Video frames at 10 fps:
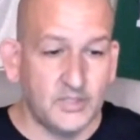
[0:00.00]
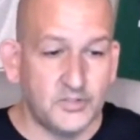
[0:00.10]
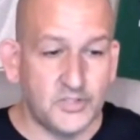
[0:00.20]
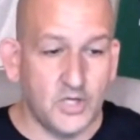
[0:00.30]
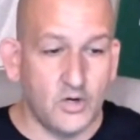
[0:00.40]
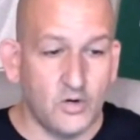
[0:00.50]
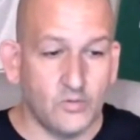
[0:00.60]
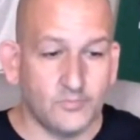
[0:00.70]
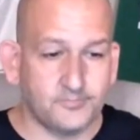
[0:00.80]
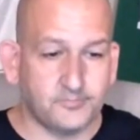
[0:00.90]

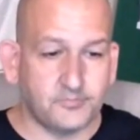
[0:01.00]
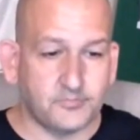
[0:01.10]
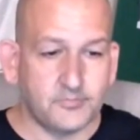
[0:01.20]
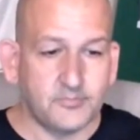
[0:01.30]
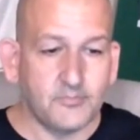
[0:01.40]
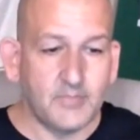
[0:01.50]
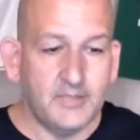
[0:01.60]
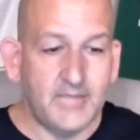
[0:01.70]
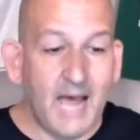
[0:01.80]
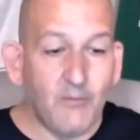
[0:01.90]
So
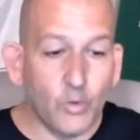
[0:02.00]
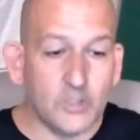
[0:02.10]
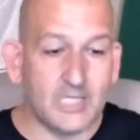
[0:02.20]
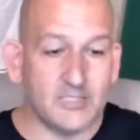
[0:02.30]
that works